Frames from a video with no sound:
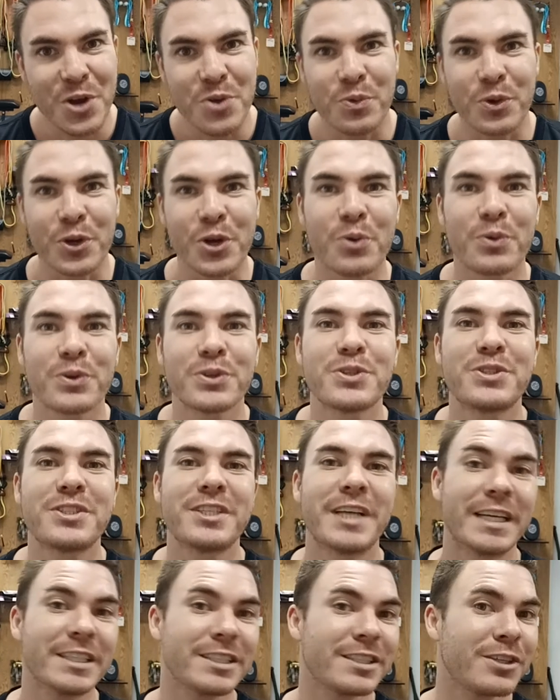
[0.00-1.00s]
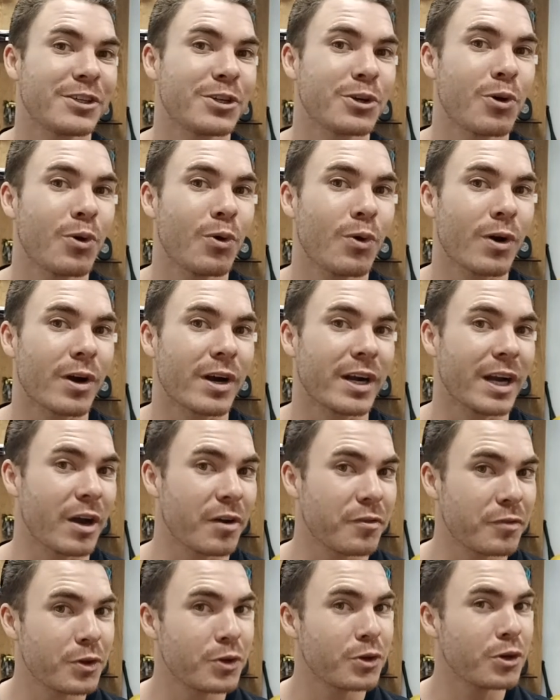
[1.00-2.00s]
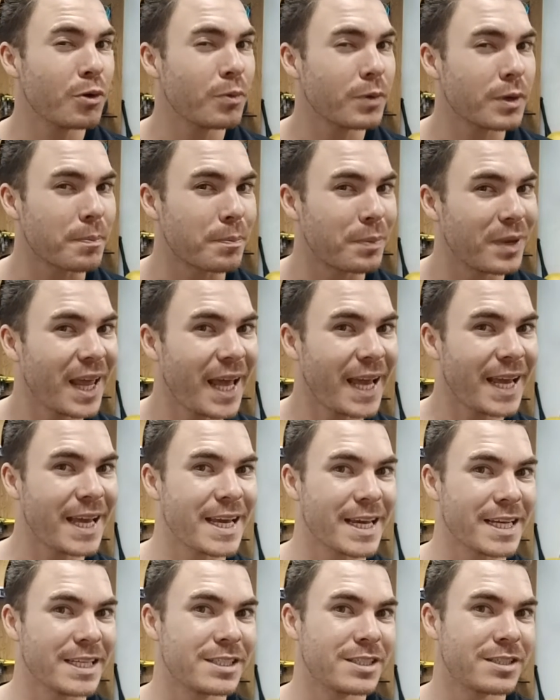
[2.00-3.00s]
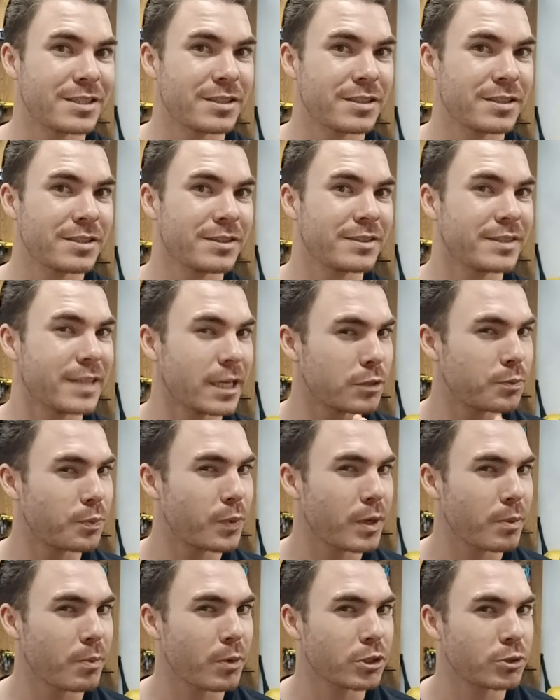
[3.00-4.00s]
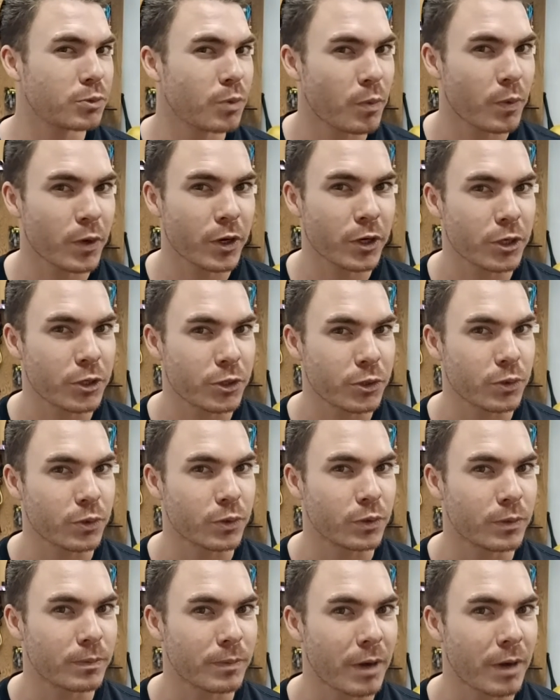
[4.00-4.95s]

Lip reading: We're going to test the core. Now, if you know what a plank is, that's pretty much what we're going to do.